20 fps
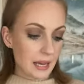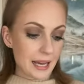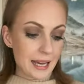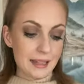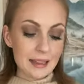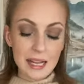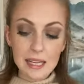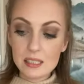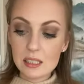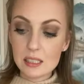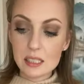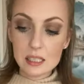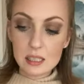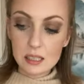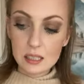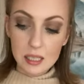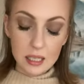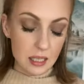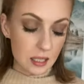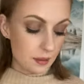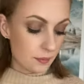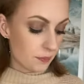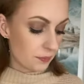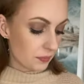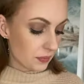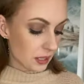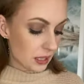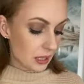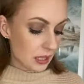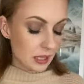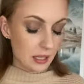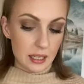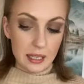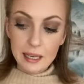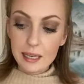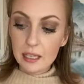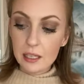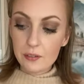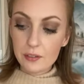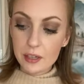And that's this um,
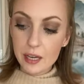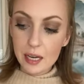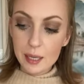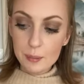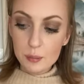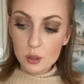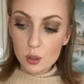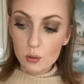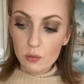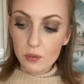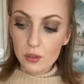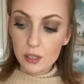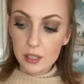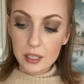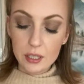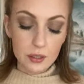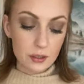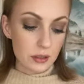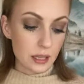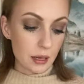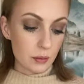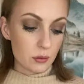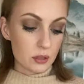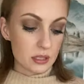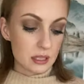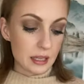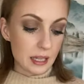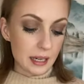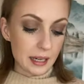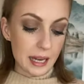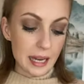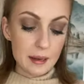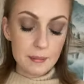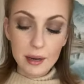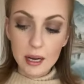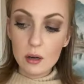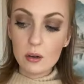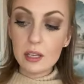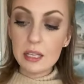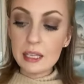King of Cups over here that was that came
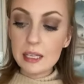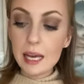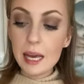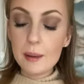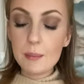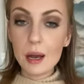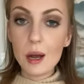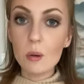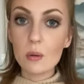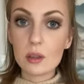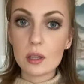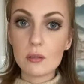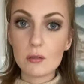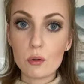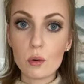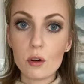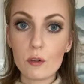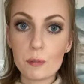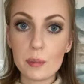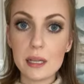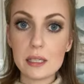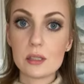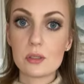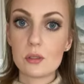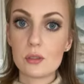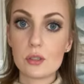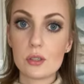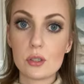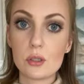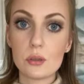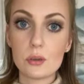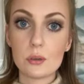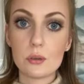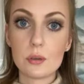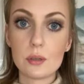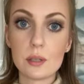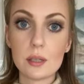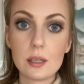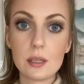out. He came out with the Four of Pentacles too.